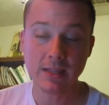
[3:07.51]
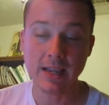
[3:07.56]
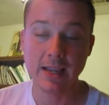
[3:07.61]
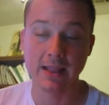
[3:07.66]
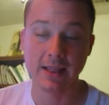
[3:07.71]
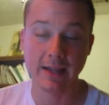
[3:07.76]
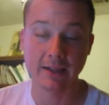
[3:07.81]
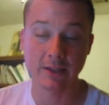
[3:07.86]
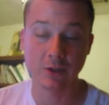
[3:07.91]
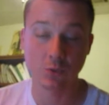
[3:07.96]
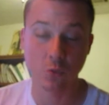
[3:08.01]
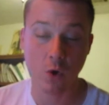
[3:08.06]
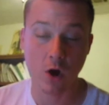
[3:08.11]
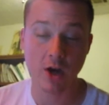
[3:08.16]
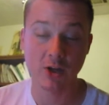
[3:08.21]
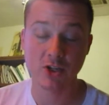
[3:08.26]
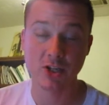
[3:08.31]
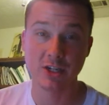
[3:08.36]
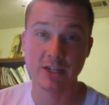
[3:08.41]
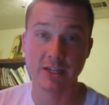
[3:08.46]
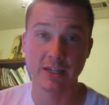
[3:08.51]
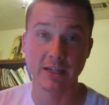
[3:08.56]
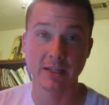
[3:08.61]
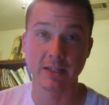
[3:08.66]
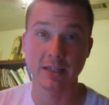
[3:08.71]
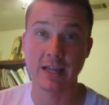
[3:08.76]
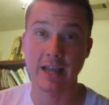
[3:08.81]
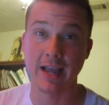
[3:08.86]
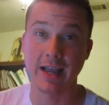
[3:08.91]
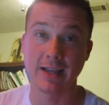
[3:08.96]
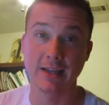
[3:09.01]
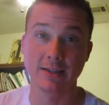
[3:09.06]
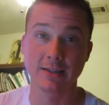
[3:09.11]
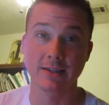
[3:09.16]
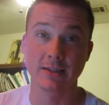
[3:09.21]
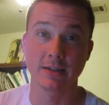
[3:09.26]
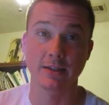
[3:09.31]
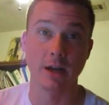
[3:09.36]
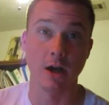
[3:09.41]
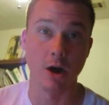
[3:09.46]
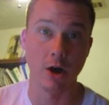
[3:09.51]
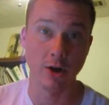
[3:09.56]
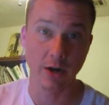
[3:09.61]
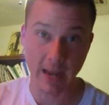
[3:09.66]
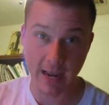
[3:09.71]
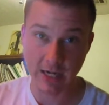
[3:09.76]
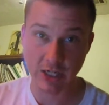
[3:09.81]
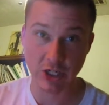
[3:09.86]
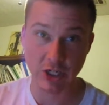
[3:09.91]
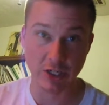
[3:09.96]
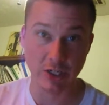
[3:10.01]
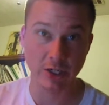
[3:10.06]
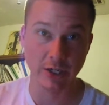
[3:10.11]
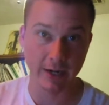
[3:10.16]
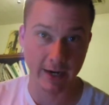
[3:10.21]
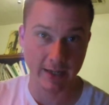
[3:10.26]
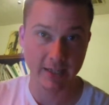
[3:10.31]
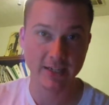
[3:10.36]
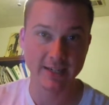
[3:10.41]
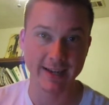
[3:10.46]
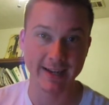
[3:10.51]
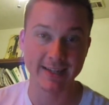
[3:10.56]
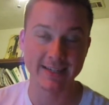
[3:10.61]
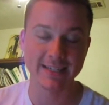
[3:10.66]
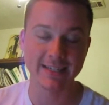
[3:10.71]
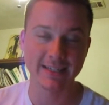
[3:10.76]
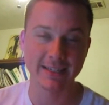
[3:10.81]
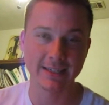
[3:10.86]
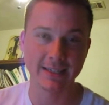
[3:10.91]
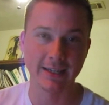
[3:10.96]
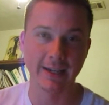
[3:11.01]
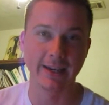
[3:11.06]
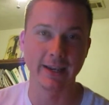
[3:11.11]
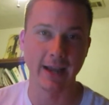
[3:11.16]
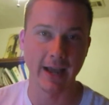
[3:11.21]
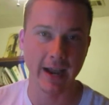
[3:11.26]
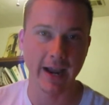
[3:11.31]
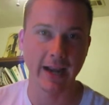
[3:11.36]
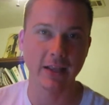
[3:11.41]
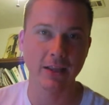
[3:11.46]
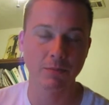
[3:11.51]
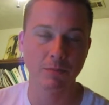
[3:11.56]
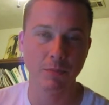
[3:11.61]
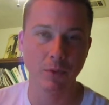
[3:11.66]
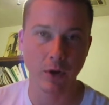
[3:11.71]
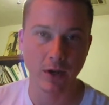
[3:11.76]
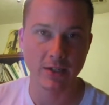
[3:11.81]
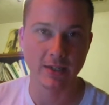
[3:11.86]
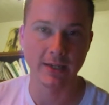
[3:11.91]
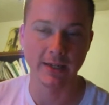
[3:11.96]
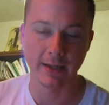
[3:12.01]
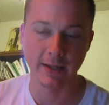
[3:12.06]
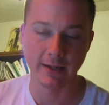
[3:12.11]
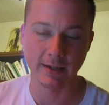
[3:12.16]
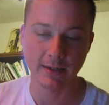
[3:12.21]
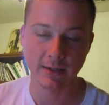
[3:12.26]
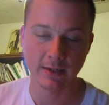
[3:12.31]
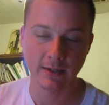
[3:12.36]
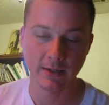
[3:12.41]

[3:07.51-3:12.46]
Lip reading: Washington as our nation, the United States, 9th president.